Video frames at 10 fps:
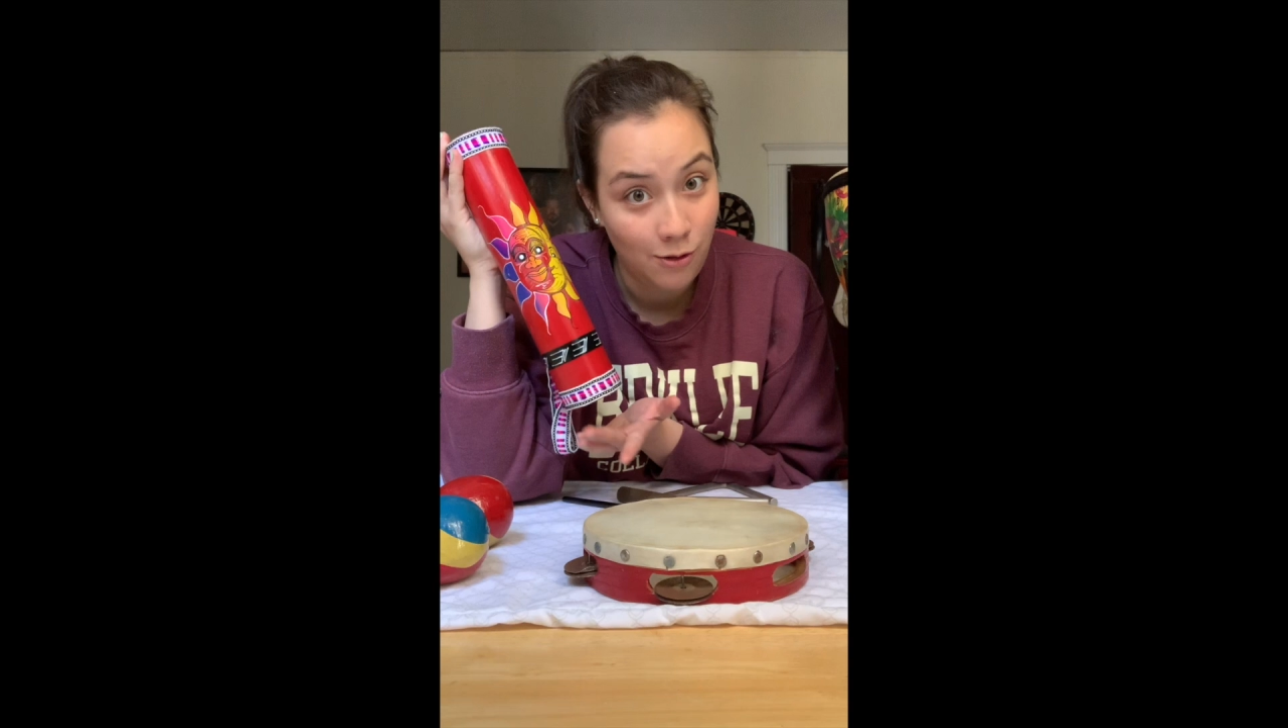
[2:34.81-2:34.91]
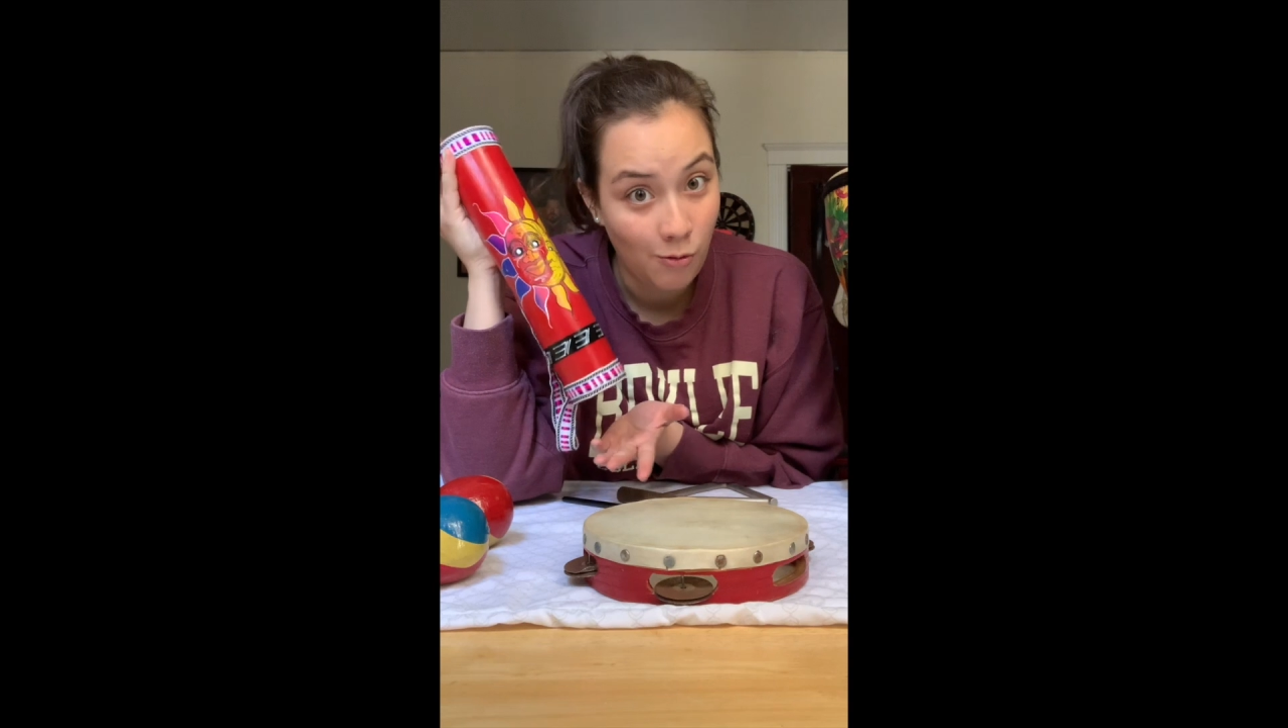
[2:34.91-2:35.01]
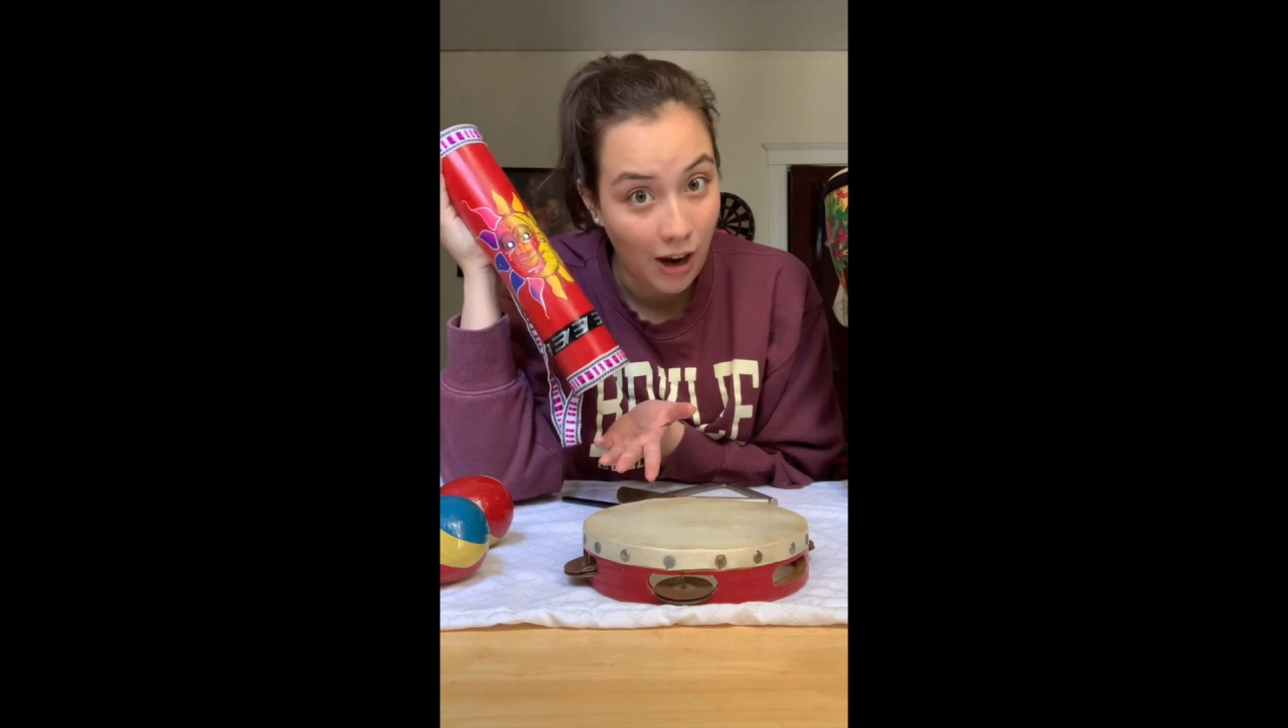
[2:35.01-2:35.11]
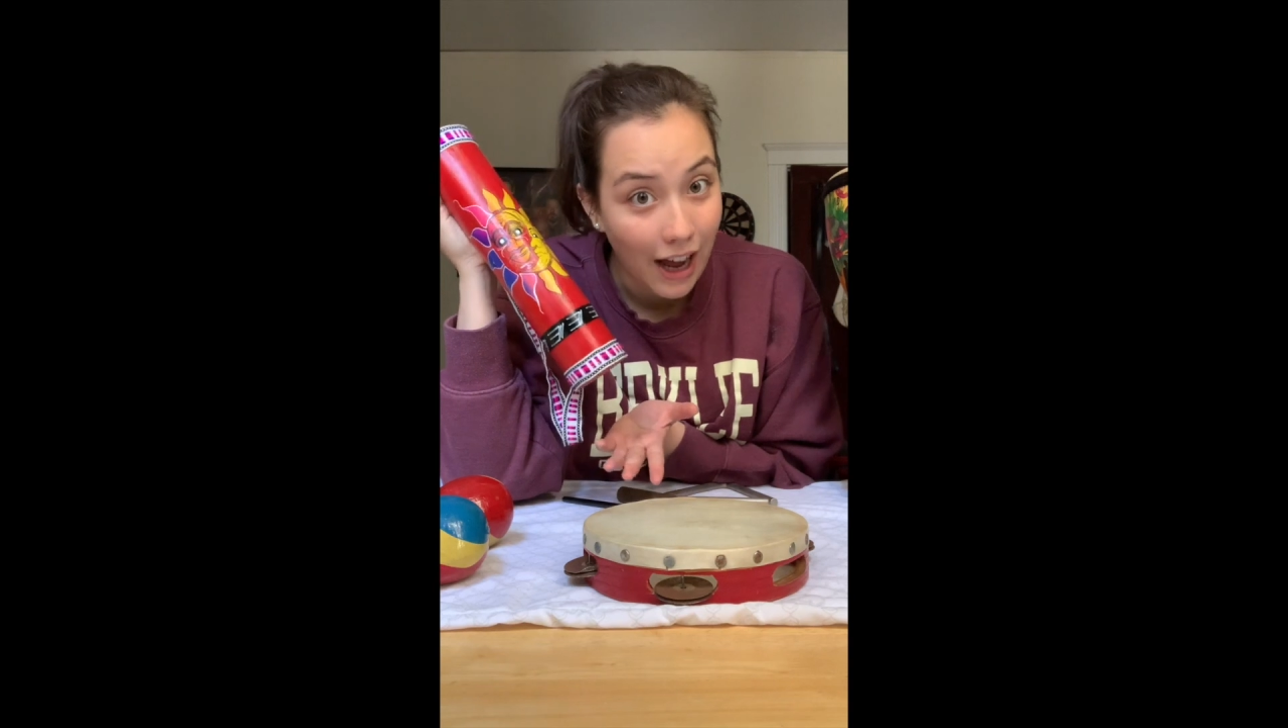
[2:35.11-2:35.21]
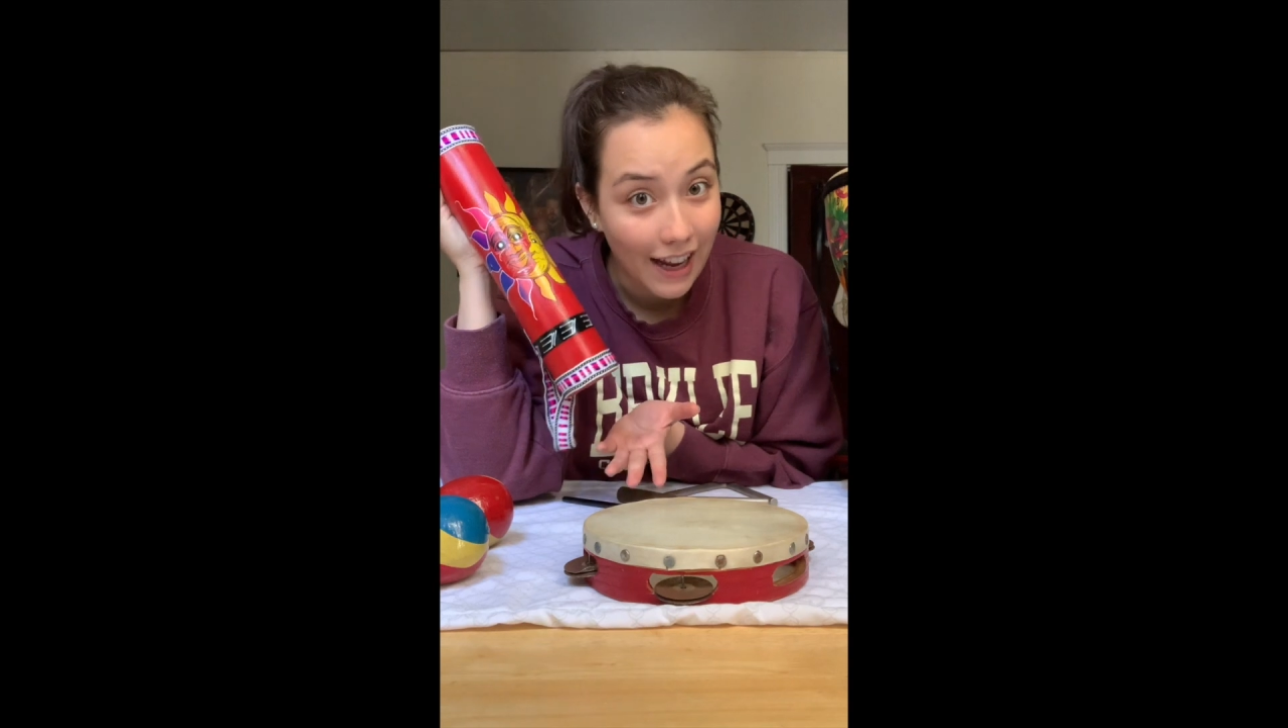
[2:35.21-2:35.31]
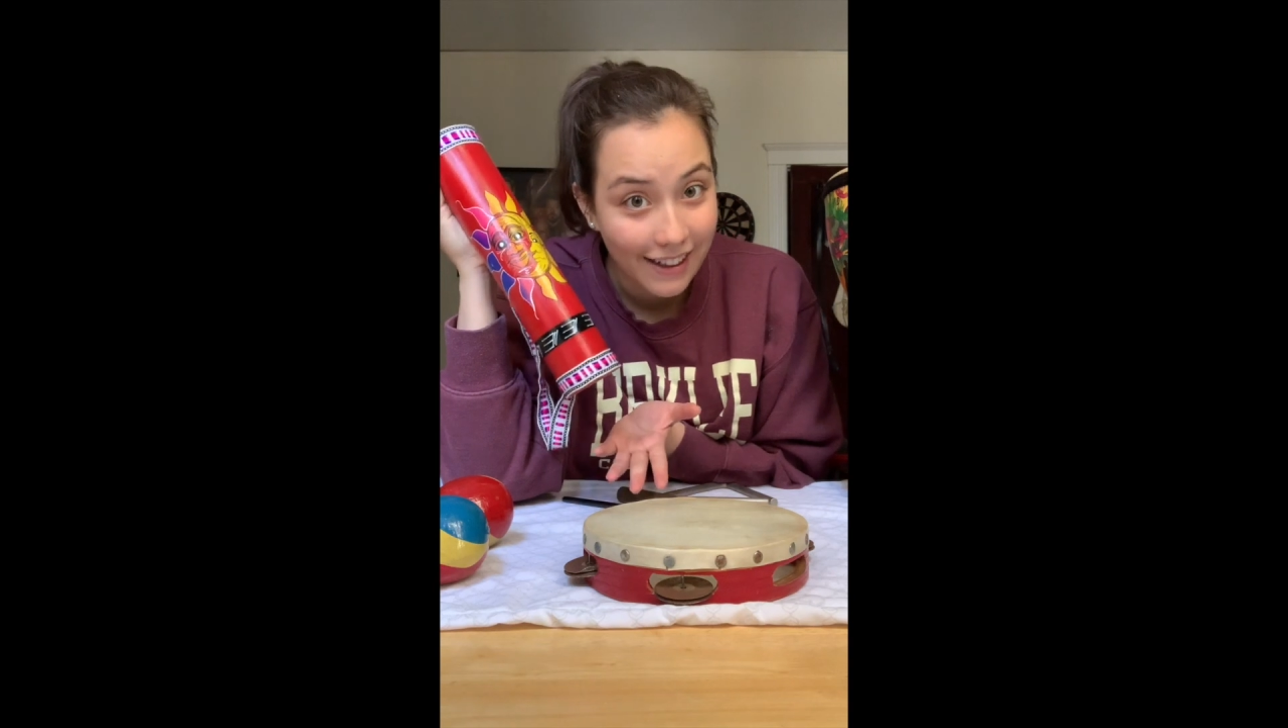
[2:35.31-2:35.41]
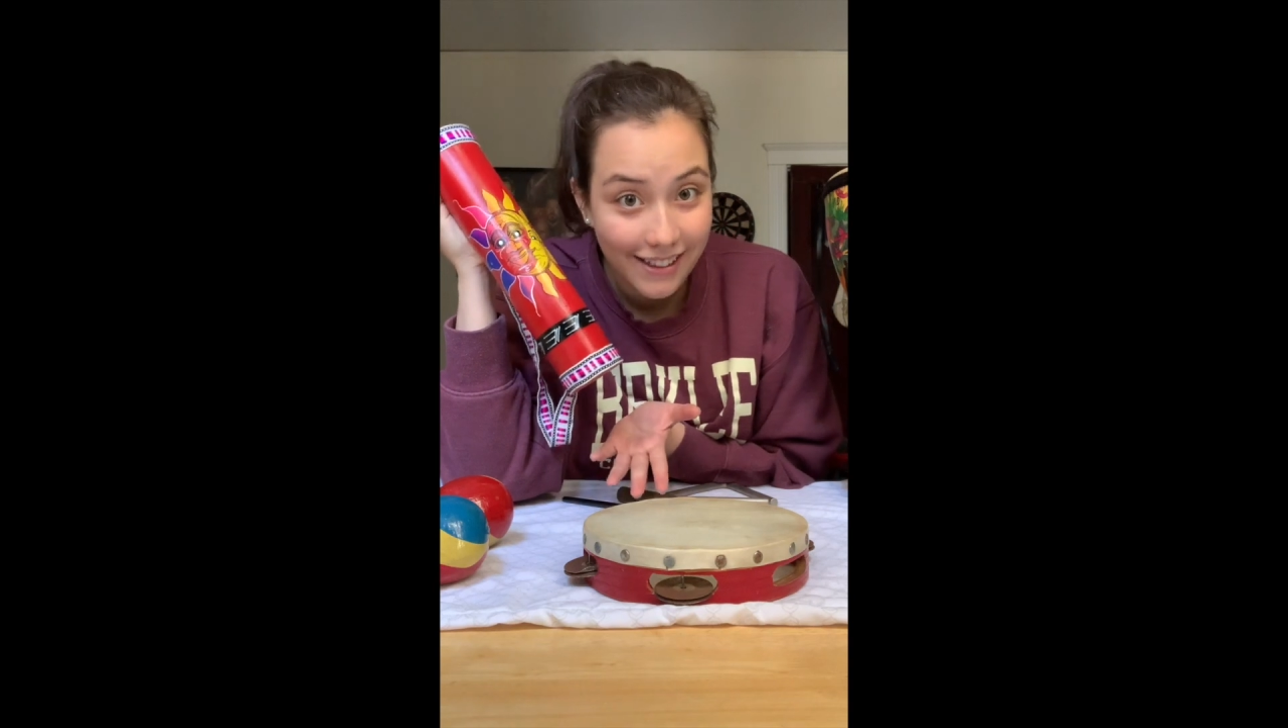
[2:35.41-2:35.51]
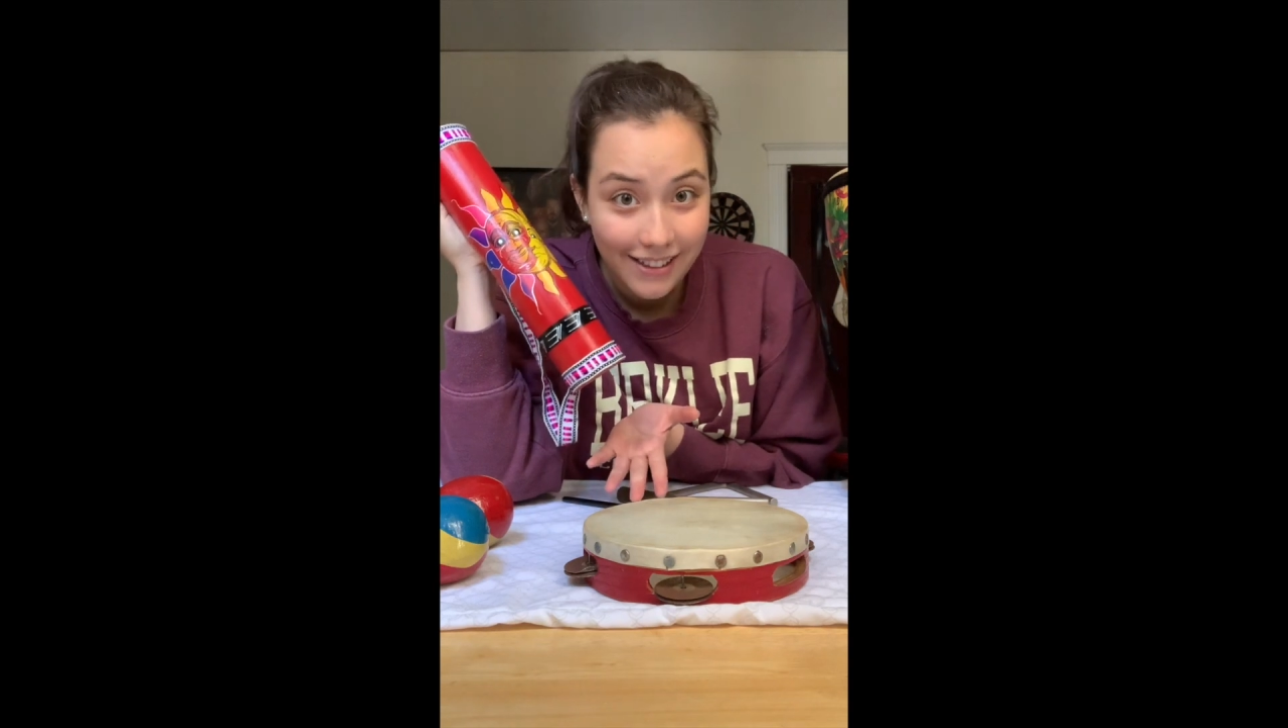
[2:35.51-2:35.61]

why,